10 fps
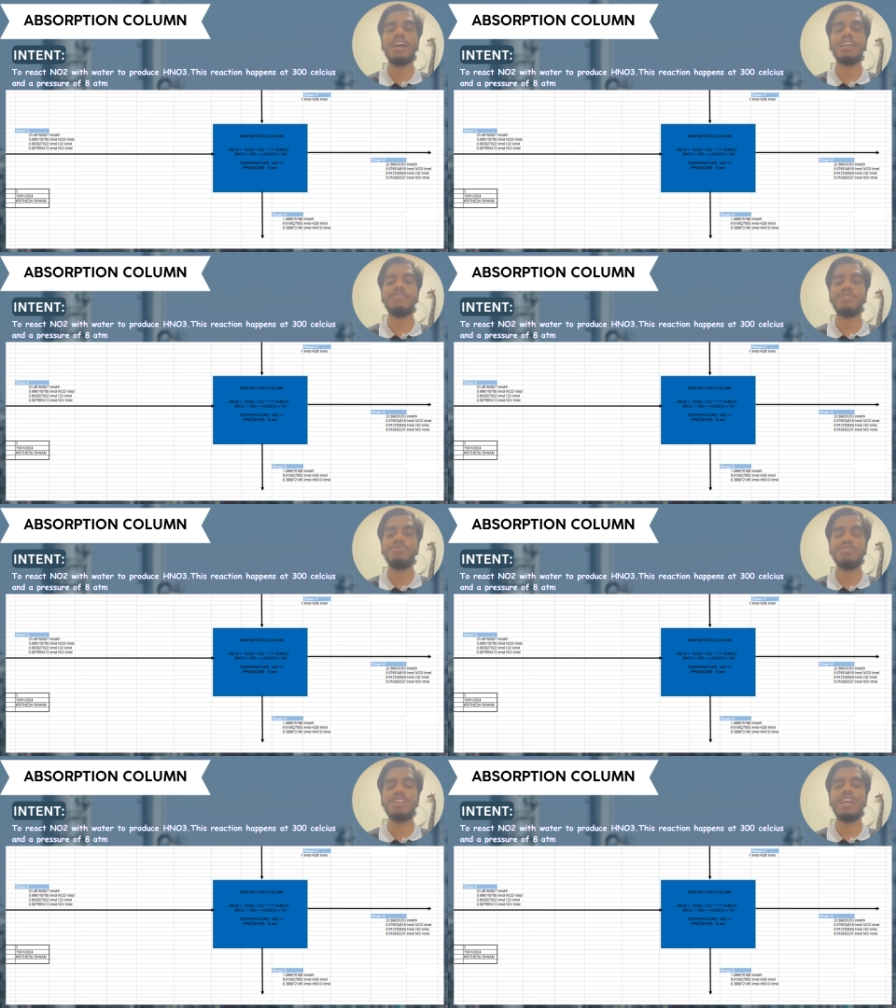I have
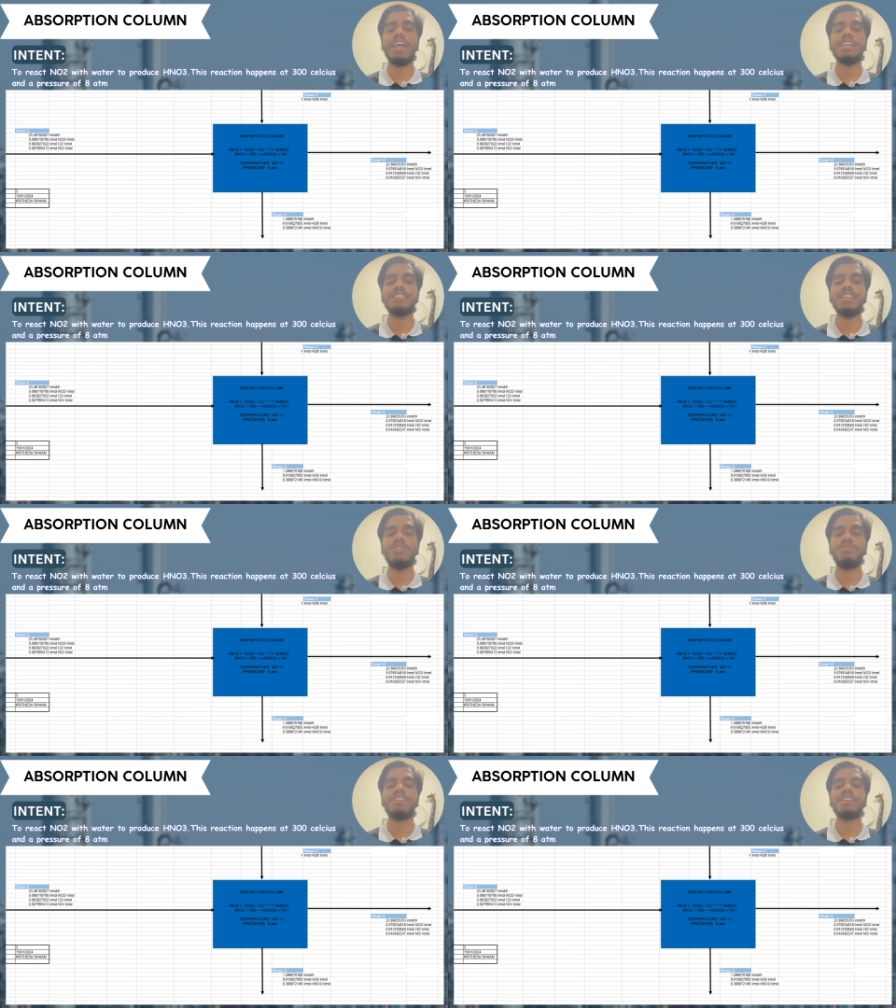used extent
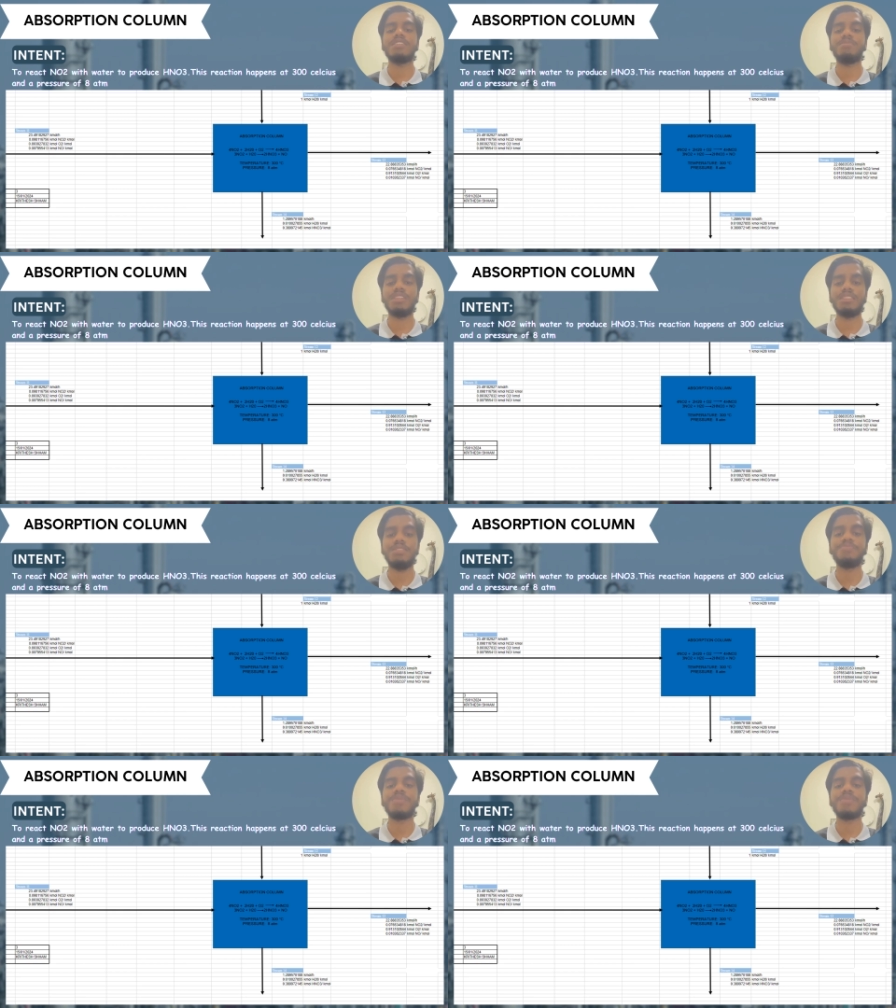of reaction method